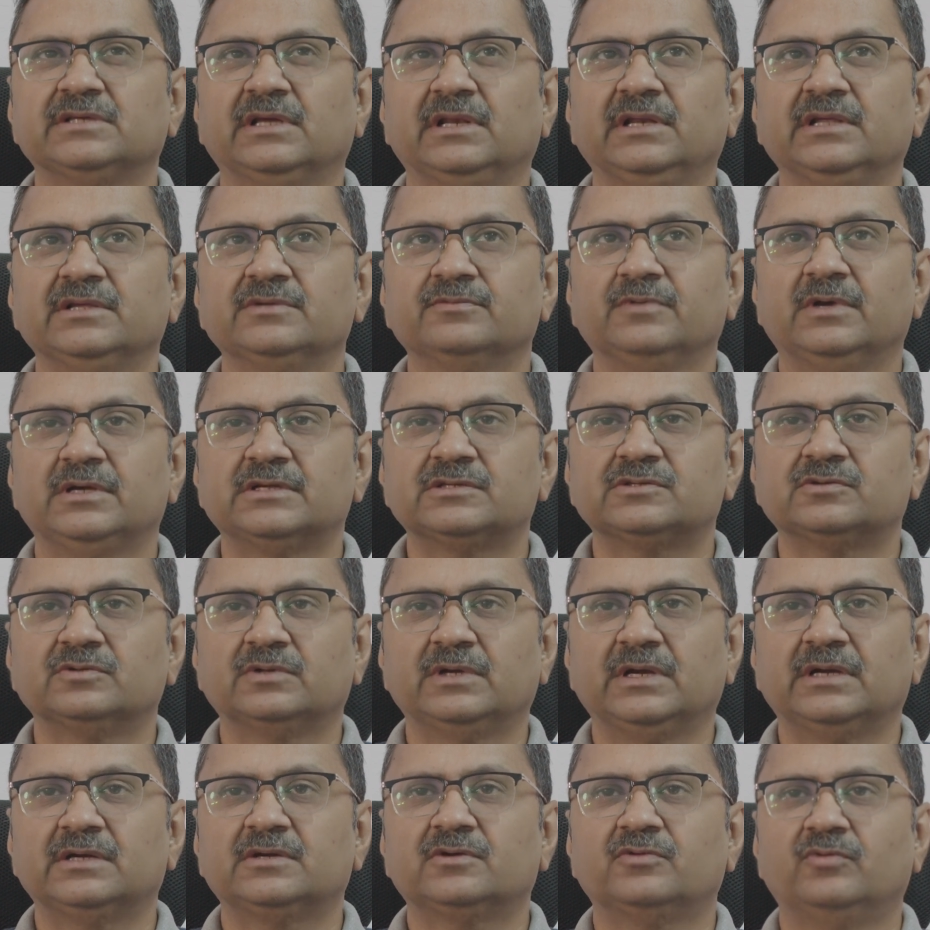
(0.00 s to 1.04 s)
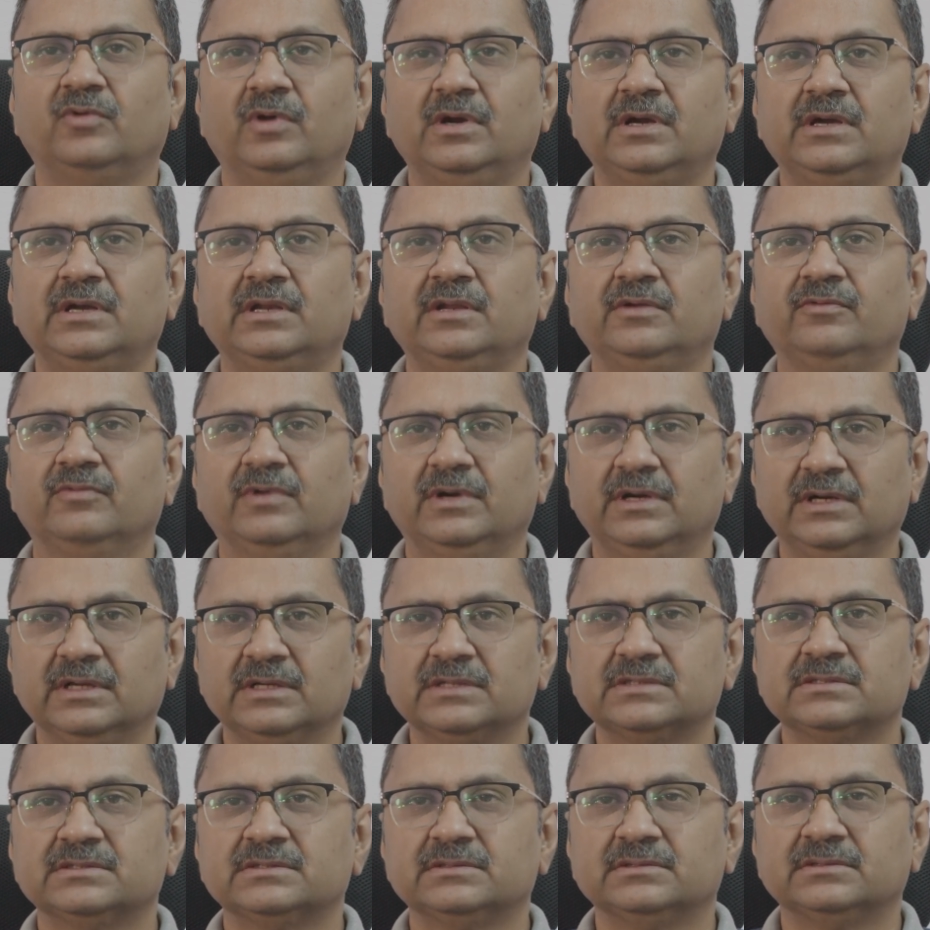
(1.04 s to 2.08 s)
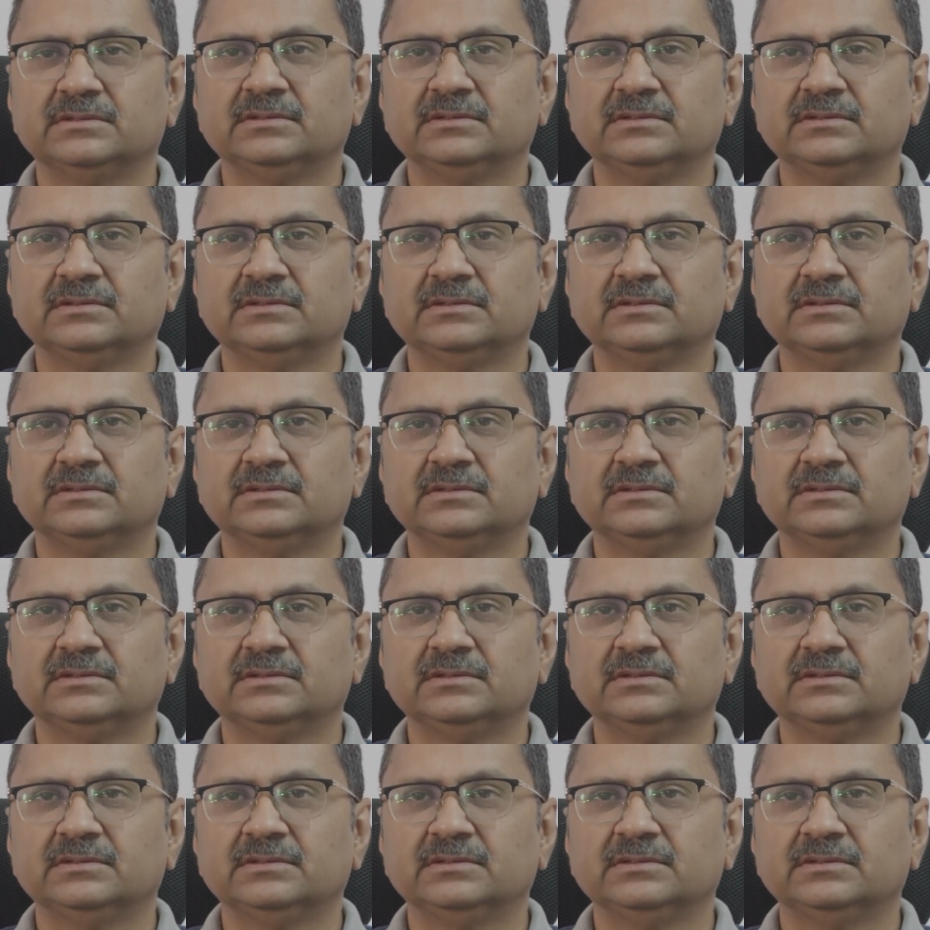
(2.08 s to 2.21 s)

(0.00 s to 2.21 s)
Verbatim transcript: challenge was to get quality vendors